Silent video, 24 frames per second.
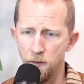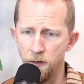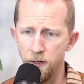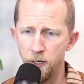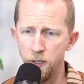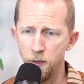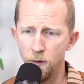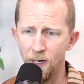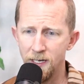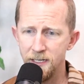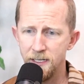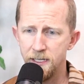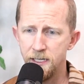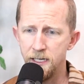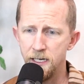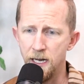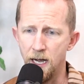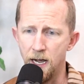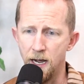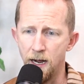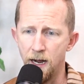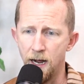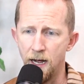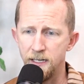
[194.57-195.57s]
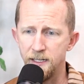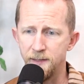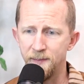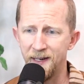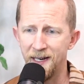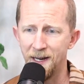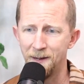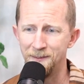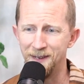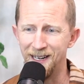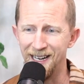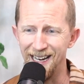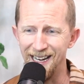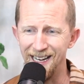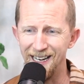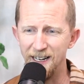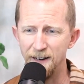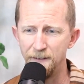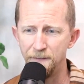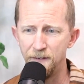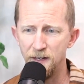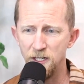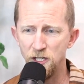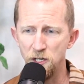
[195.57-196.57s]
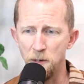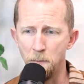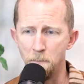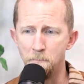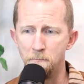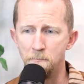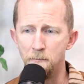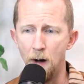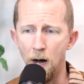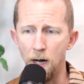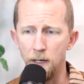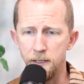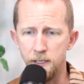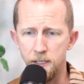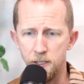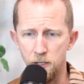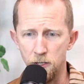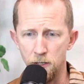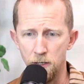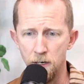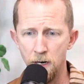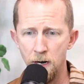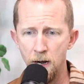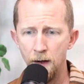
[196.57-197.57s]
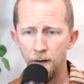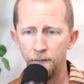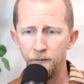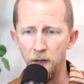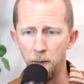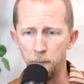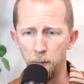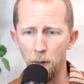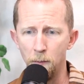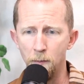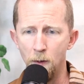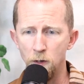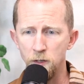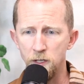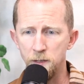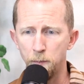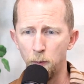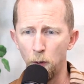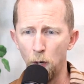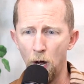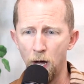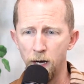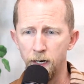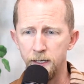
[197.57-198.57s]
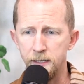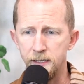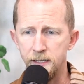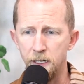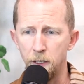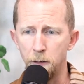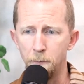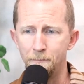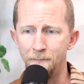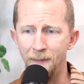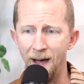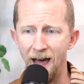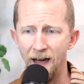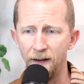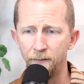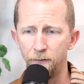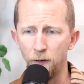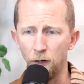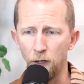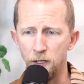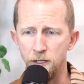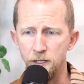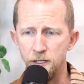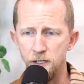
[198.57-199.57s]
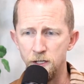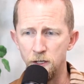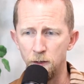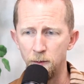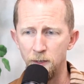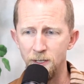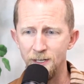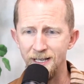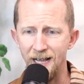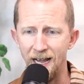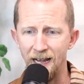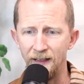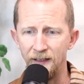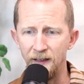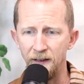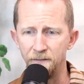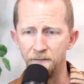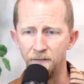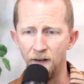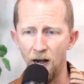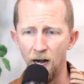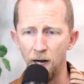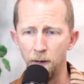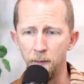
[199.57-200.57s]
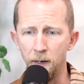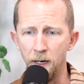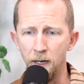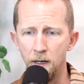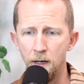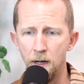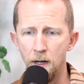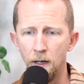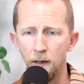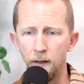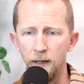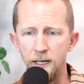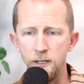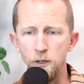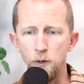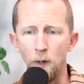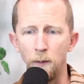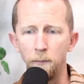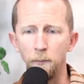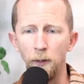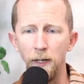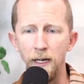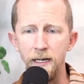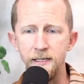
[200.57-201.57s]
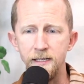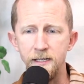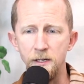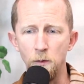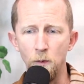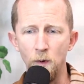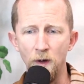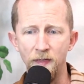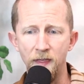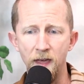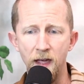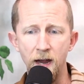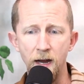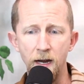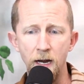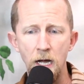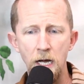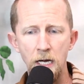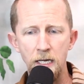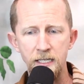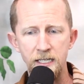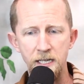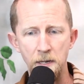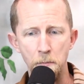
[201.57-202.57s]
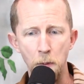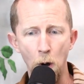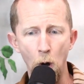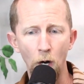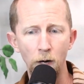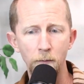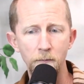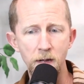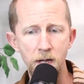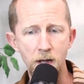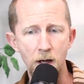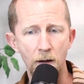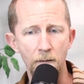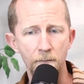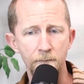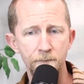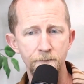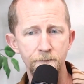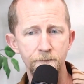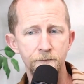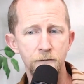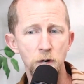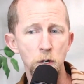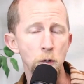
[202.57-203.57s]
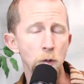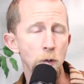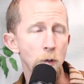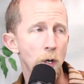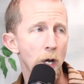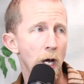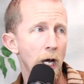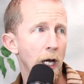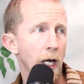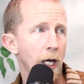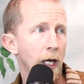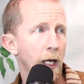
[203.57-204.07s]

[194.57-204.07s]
The USDA has become an inefficient monster that promotes products that are bad for consumers and the environment. Let's replace it with a Department of Food.